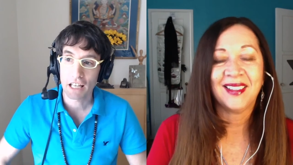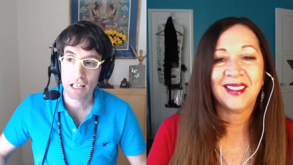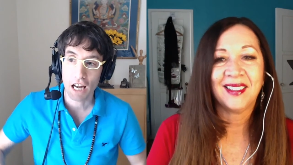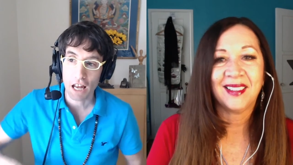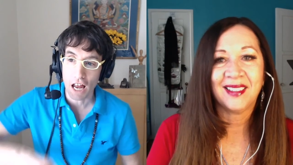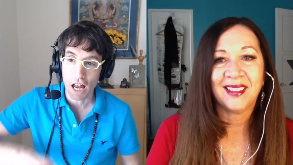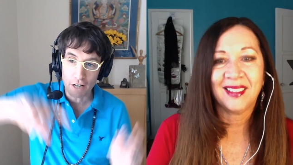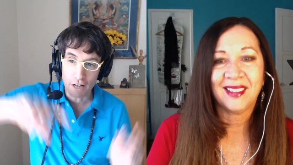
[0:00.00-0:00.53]
Speaker 1: and I,
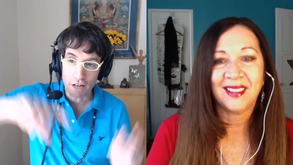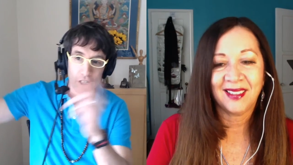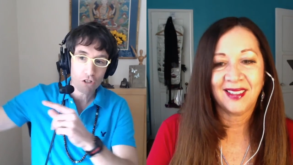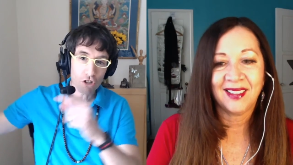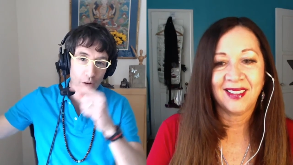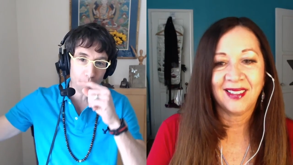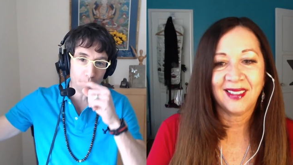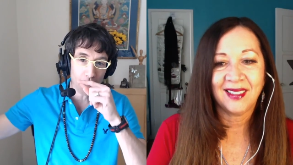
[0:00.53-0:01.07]
I don't want to
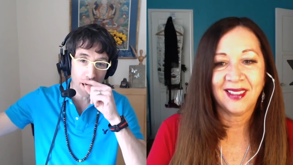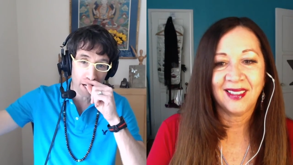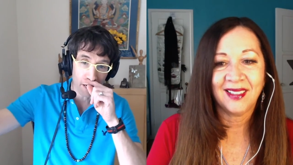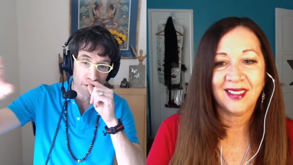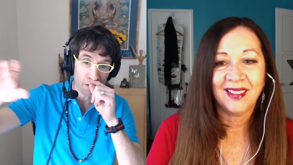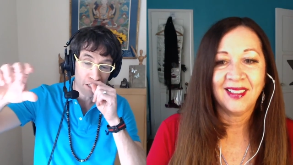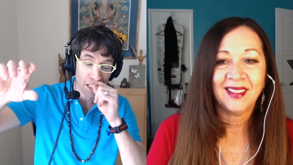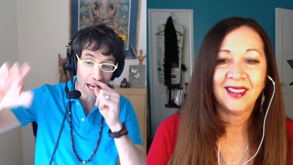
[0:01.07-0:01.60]
jump ahead
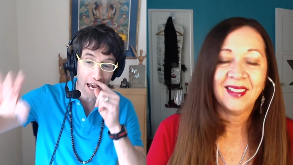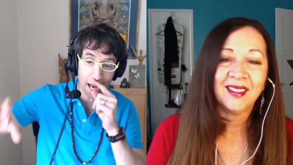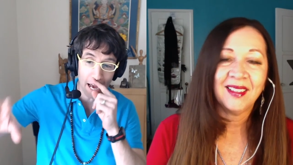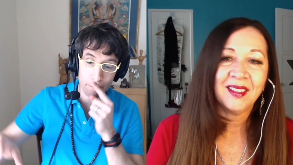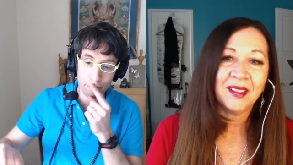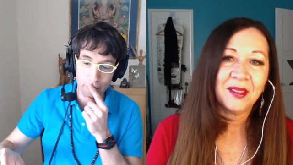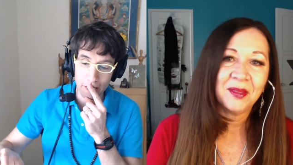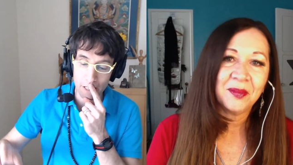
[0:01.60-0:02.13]
yet,
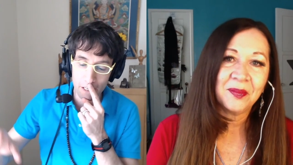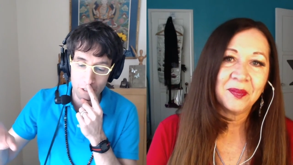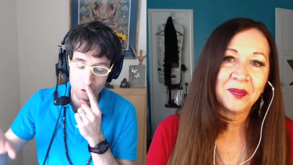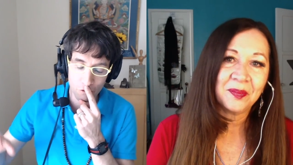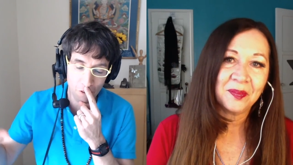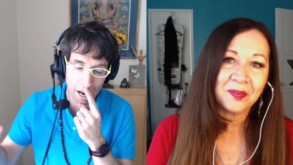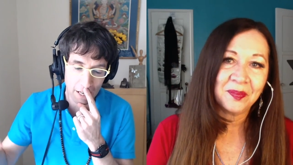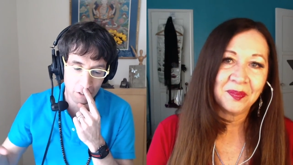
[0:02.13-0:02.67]
but it is
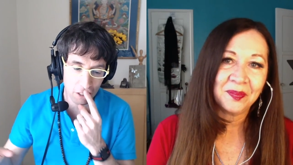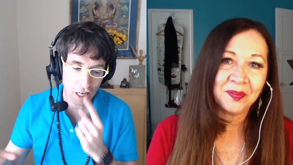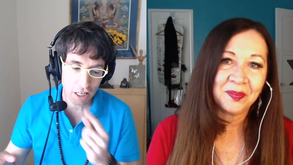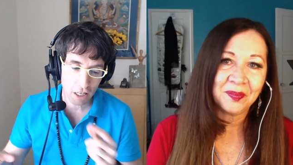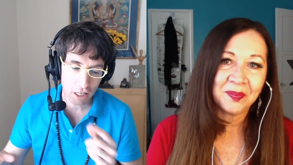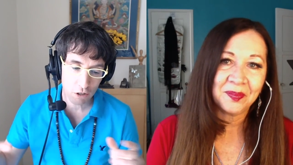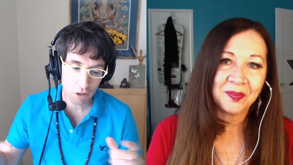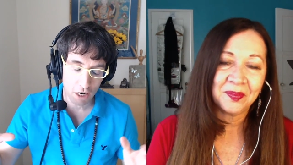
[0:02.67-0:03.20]
fascinating
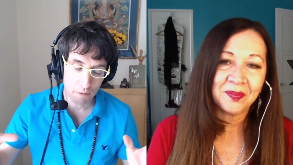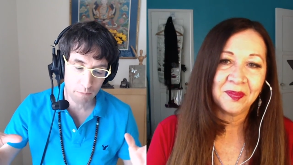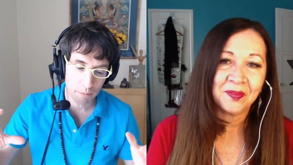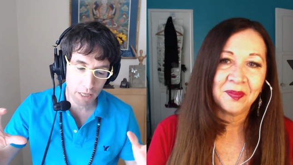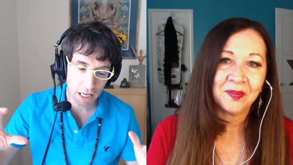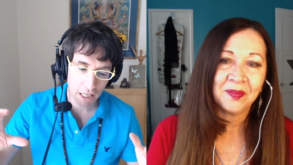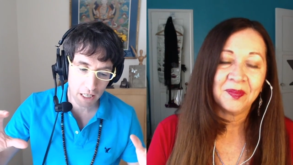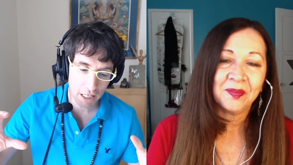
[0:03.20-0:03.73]
in, in
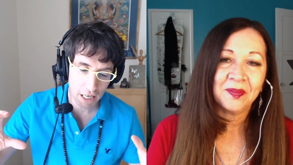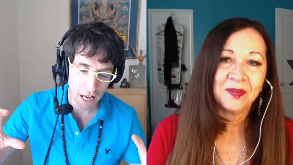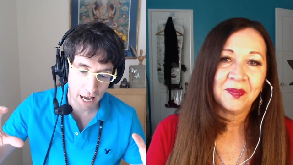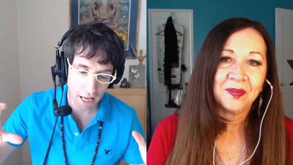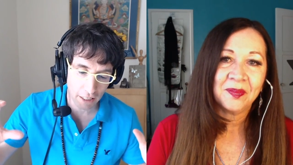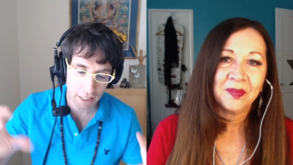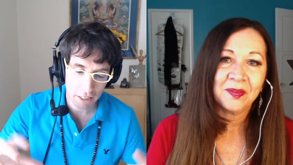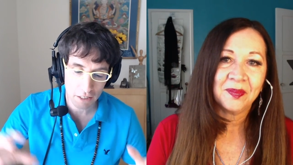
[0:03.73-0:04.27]
being an
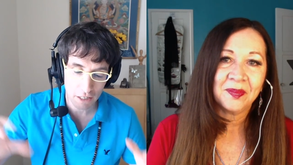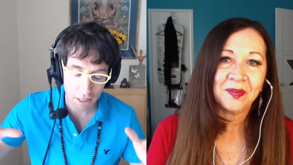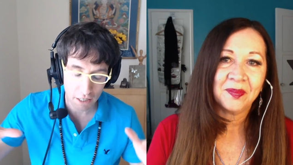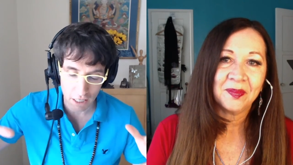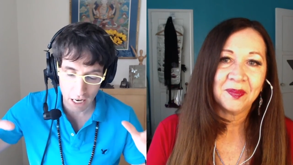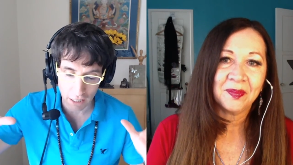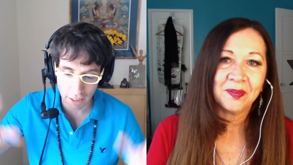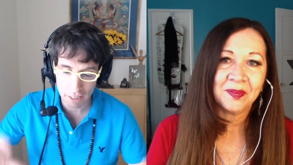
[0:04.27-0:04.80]
L A, the
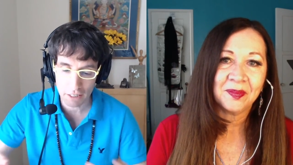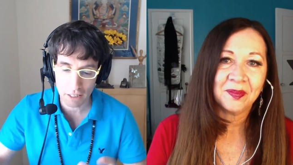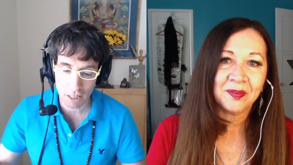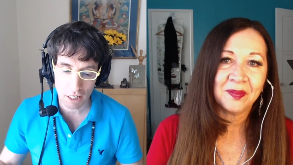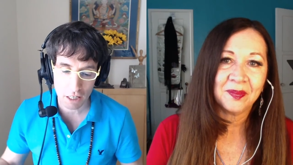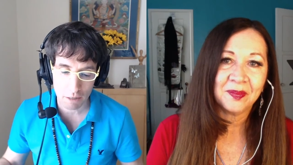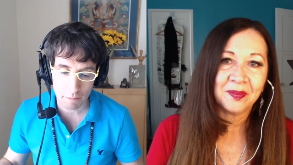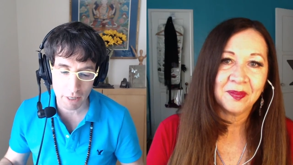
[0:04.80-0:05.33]
L A City
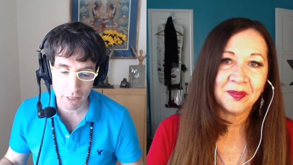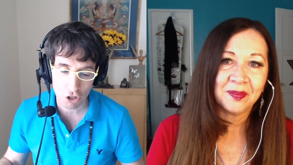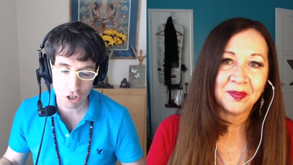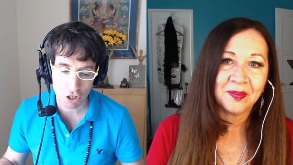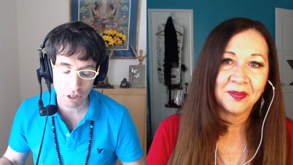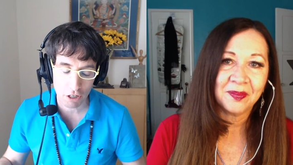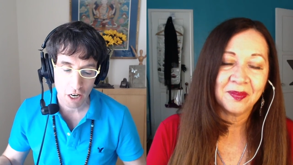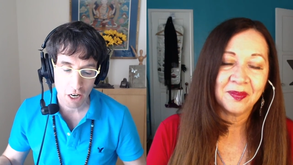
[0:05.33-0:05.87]

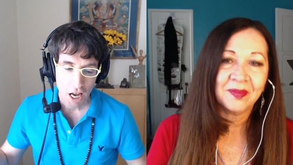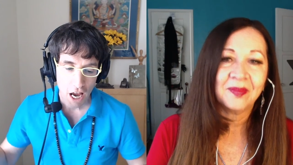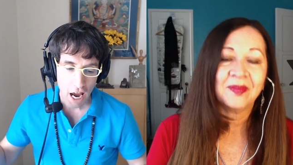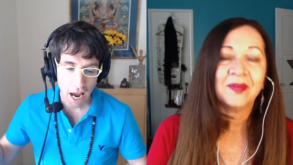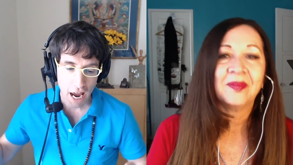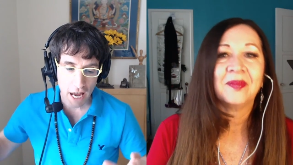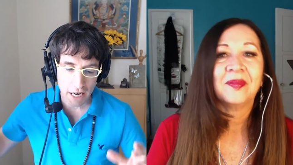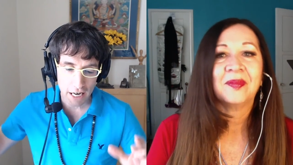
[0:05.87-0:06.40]
Commissioner,
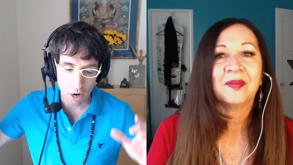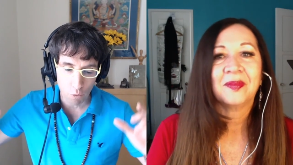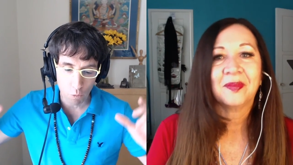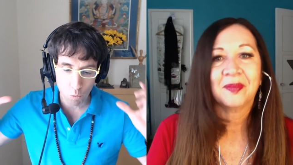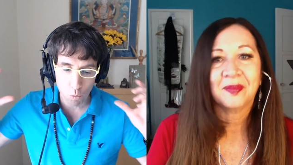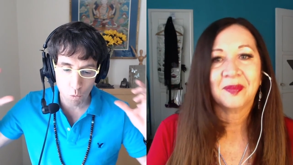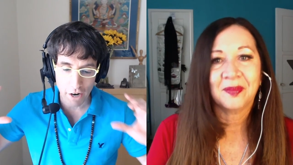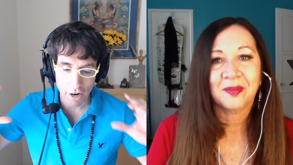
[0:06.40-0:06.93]
and
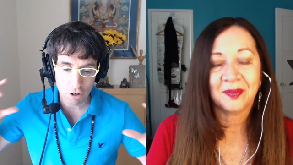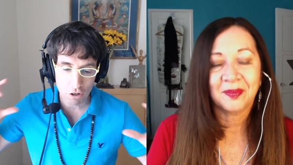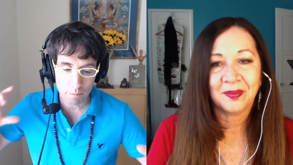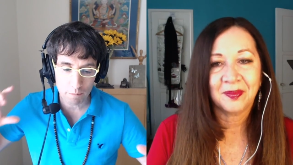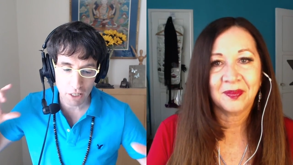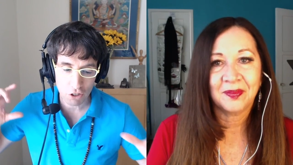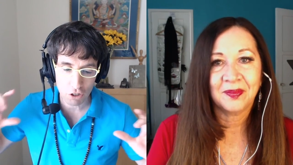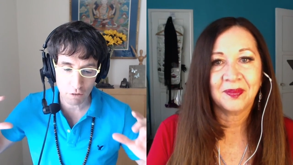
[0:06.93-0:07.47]
what you
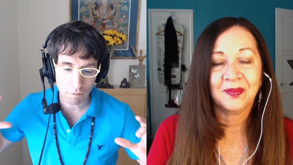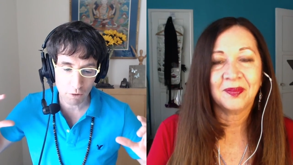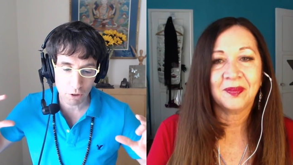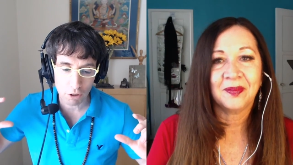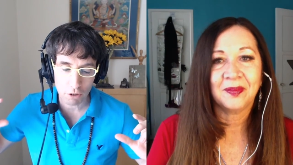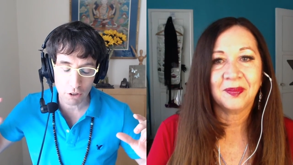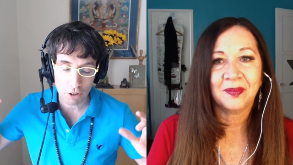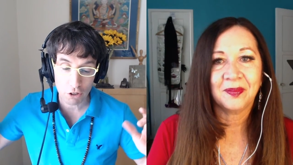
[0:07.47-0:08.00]
must have
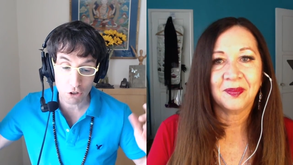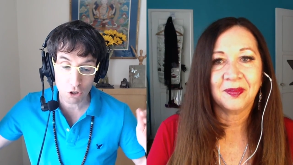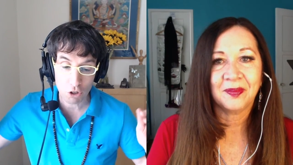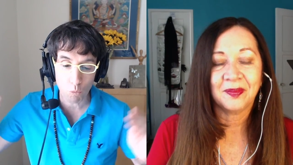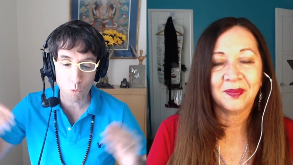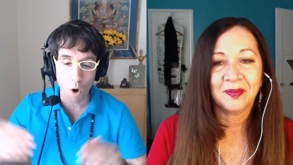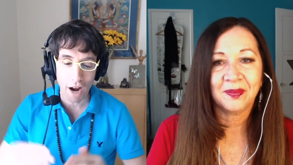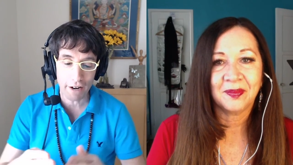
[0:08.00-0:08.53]
learned, the
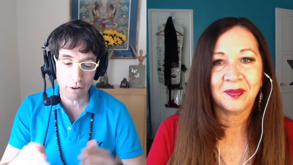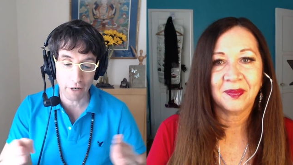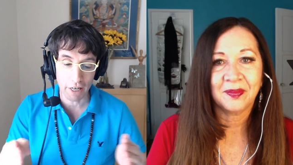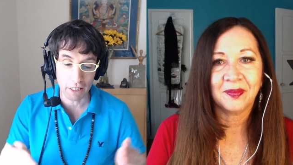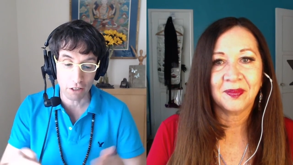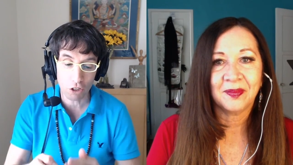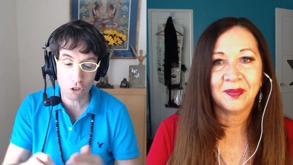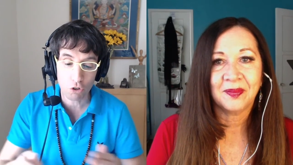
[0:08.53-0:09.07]
wiring,
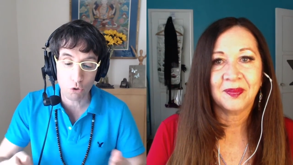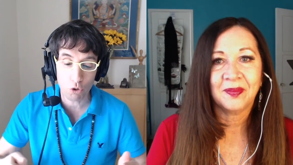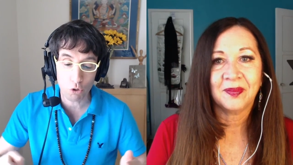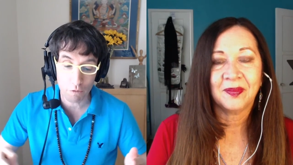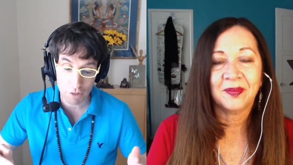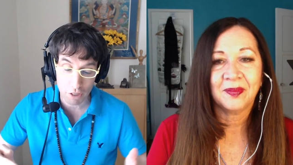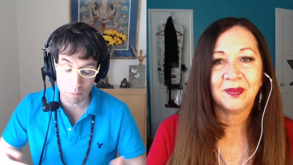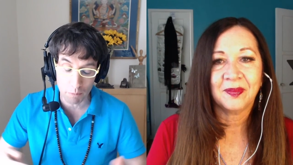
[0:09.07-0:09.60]
the
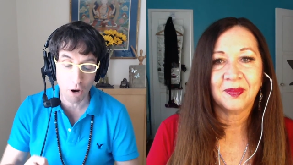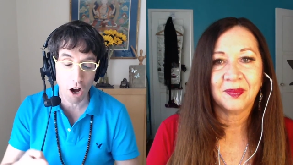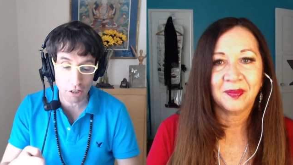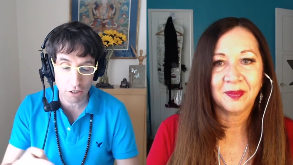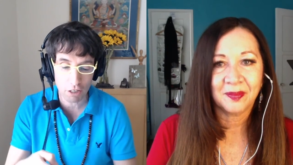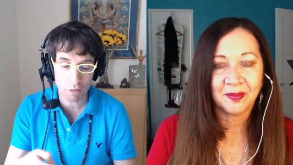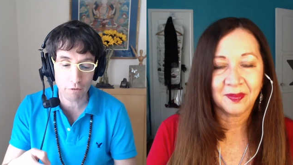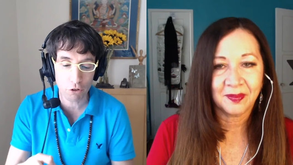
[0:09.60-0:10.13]
grooves, the
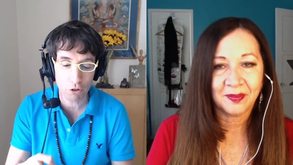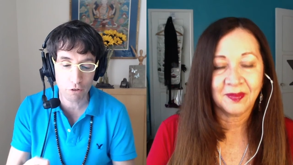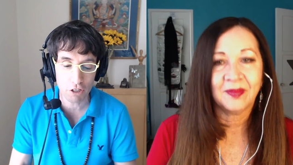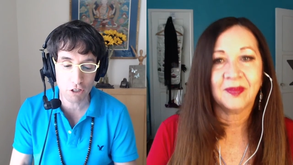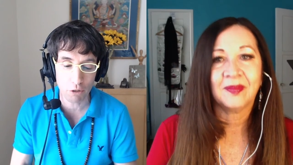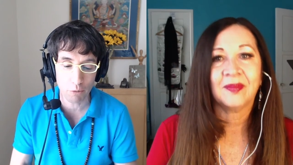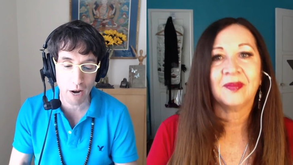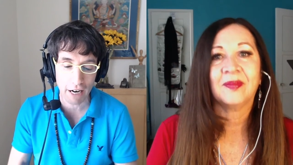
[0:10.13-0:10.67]
positive grooves in
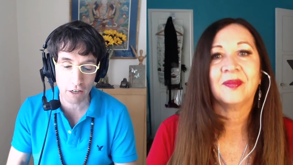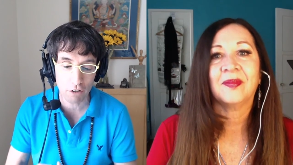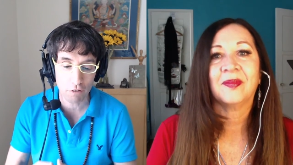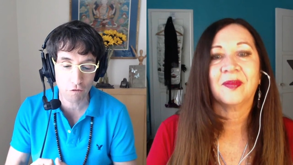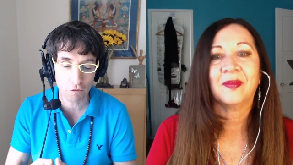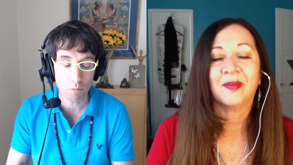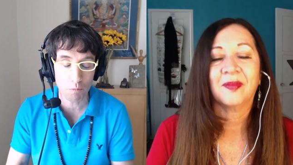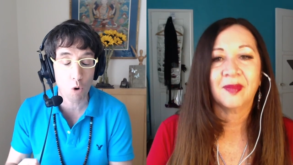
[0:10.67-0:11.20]
your record
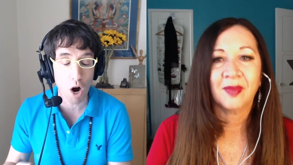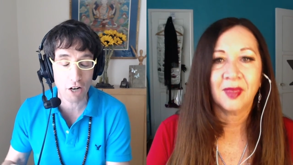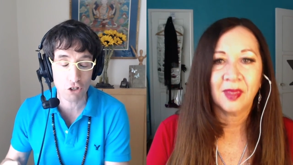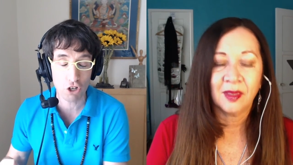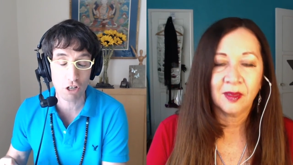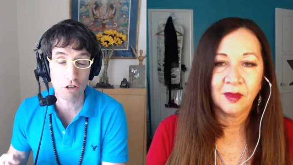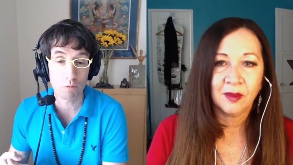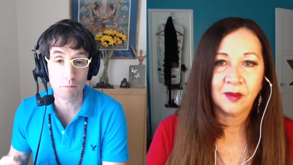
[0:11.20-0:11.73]
from
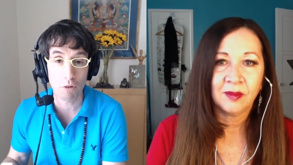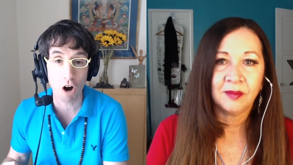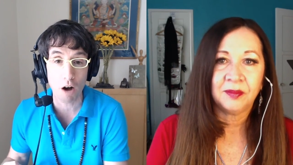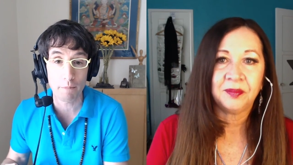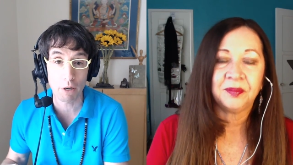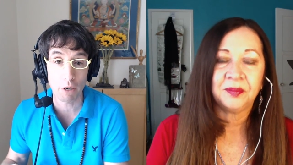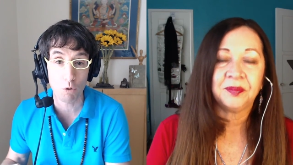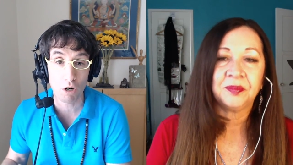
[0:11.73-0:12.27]
watching your
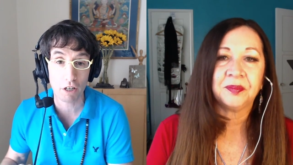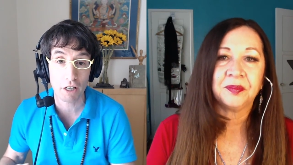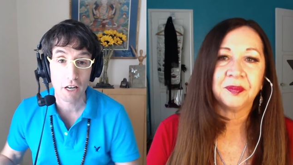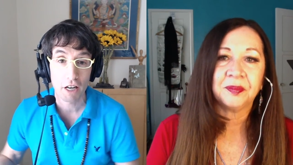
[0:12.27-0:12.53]
mom at work